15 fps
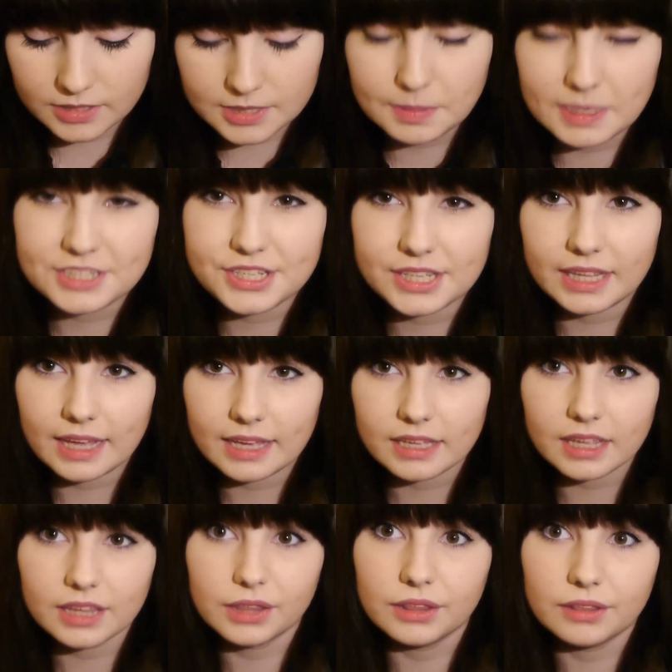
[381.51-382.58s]
especially
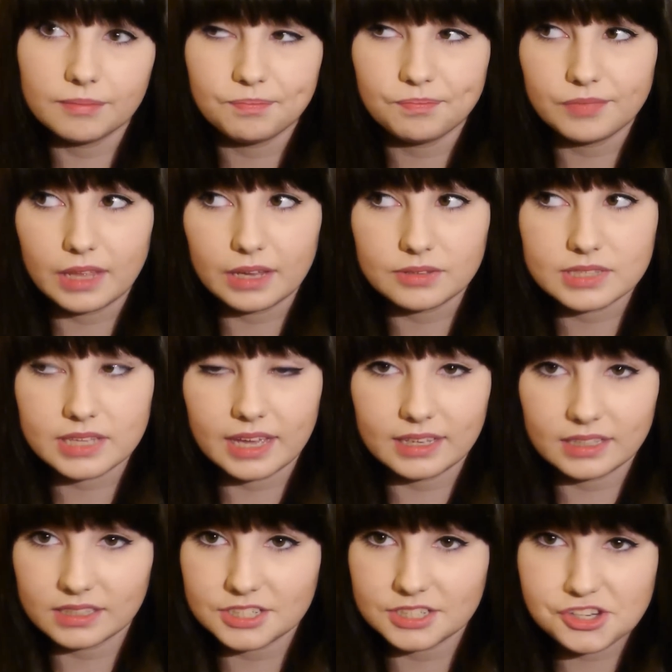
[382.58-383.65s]
like now it's
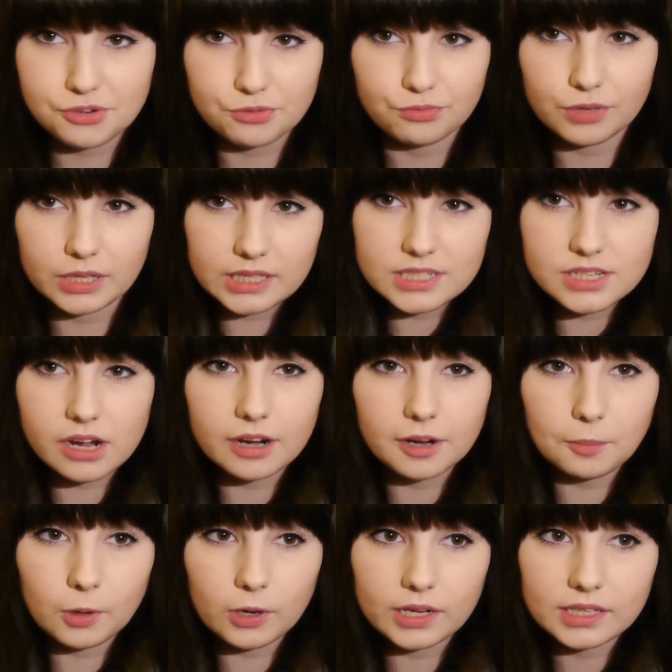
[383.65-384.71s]
getting to really
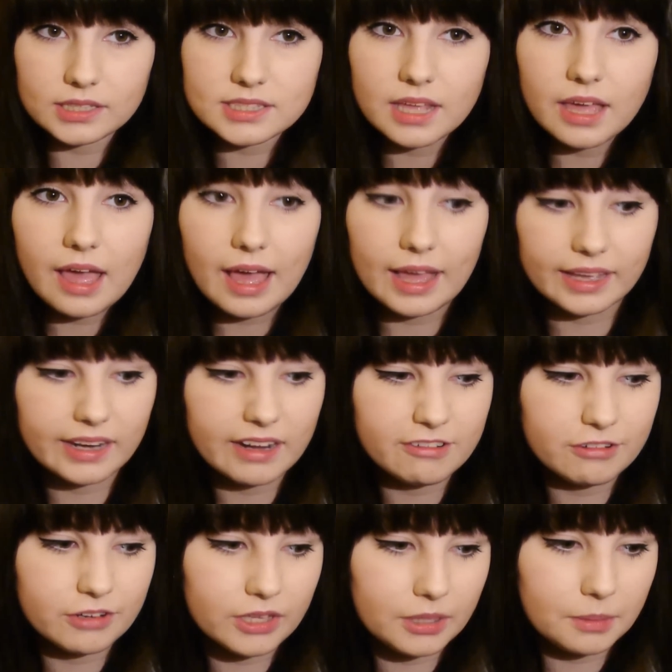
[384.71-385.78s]
dark mornings. I can
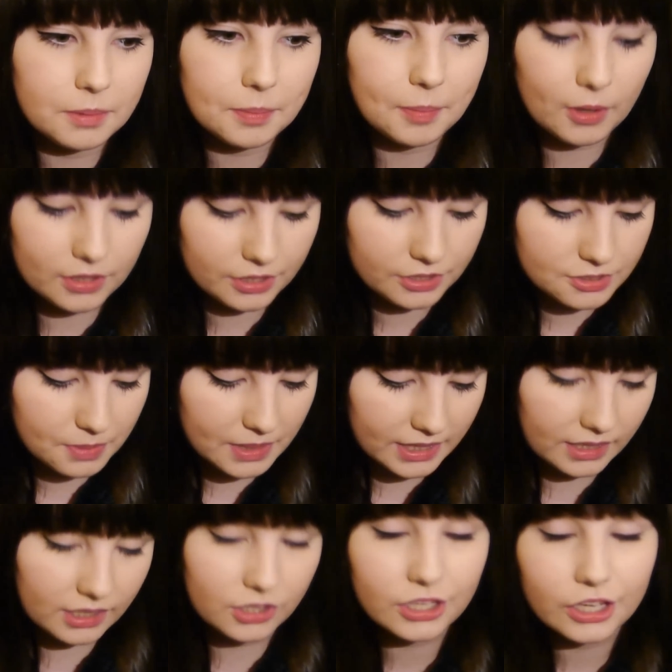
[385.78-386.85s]
never really be bothered
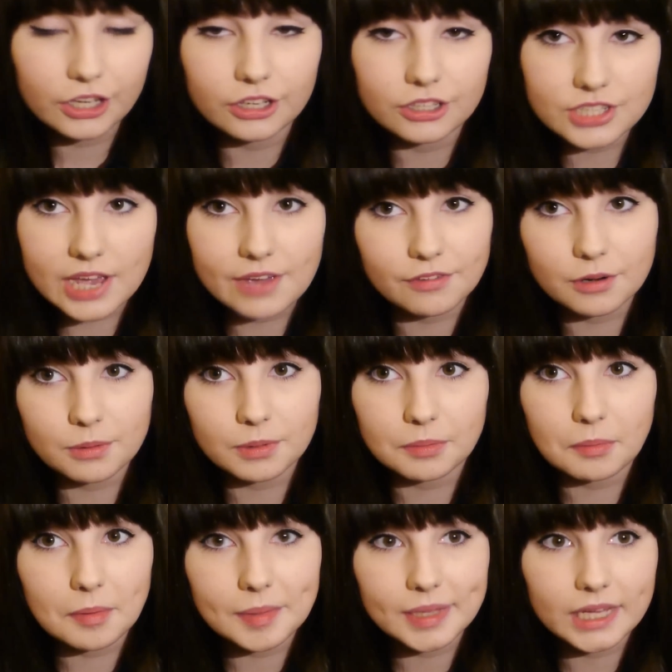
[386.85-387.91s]
making a huge effort
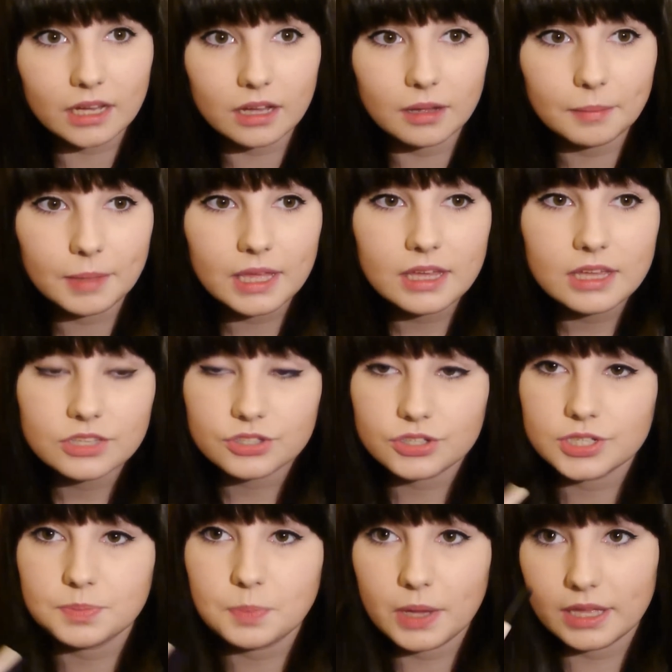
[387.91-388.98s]
with my makeup, so
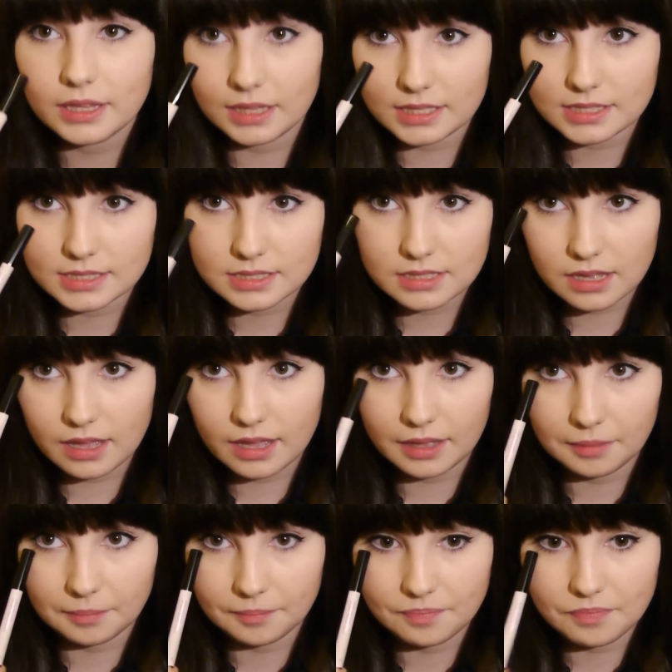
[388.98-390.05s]
just putting this
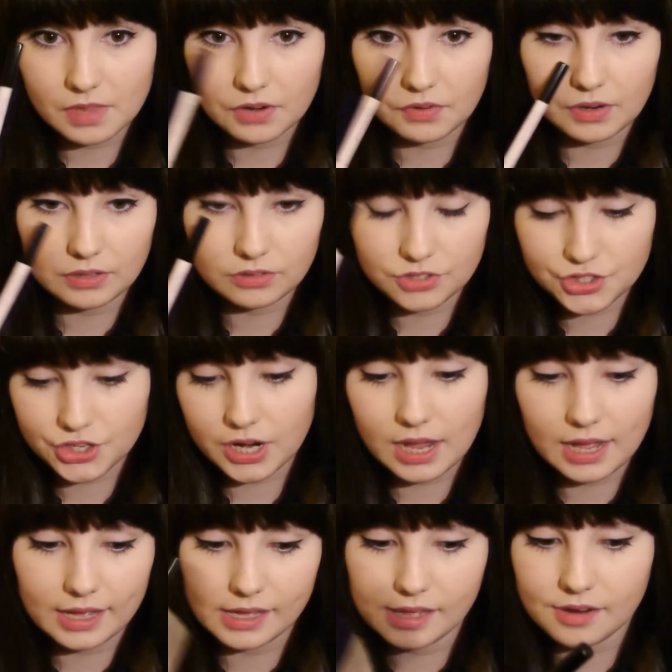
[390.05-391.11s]
around your
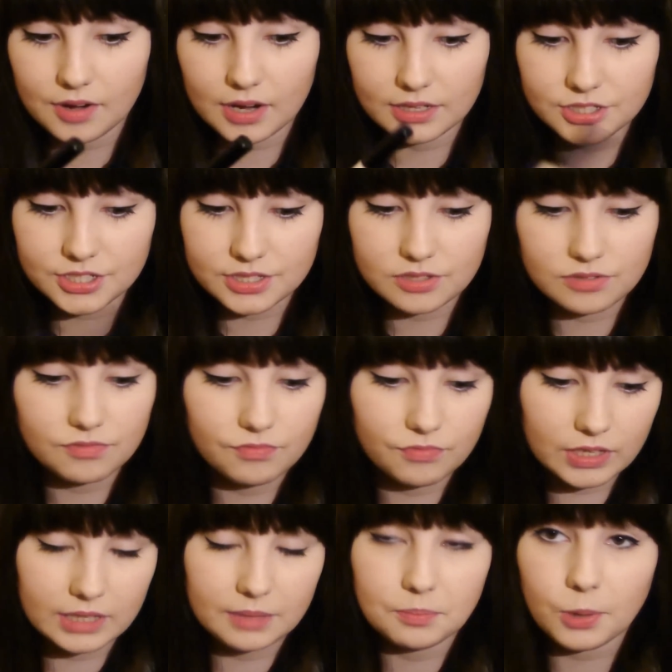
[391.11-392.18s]
eye area just
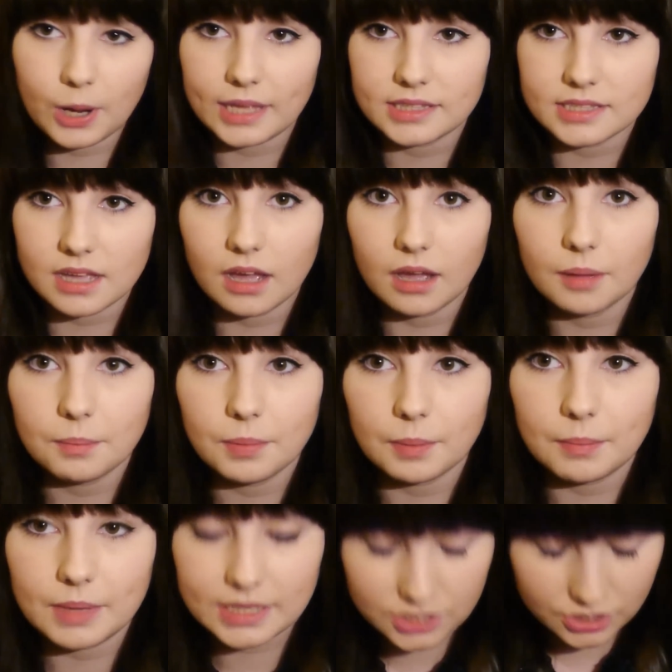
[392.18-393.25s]
really brightens it up
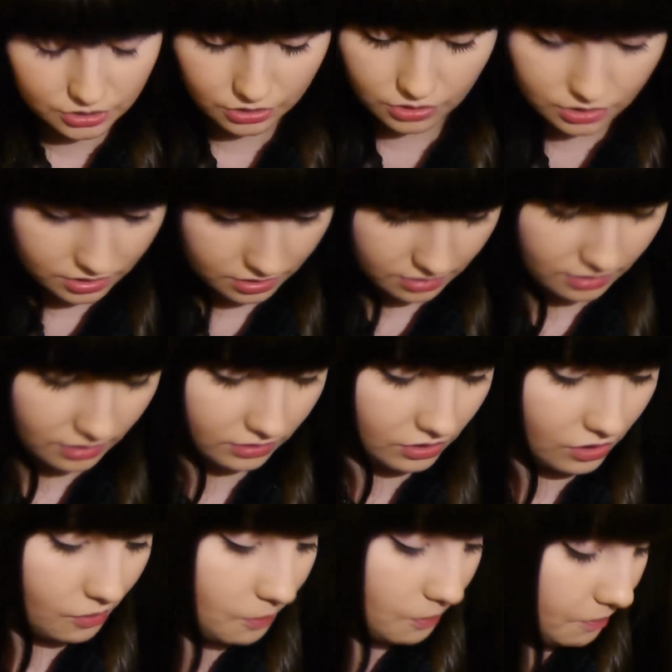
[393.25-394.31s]
and makes you look a
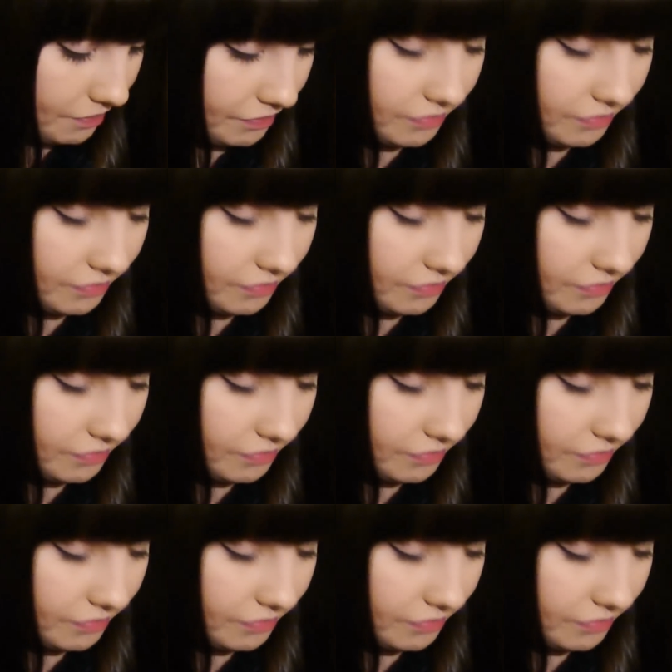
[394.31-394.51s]
lot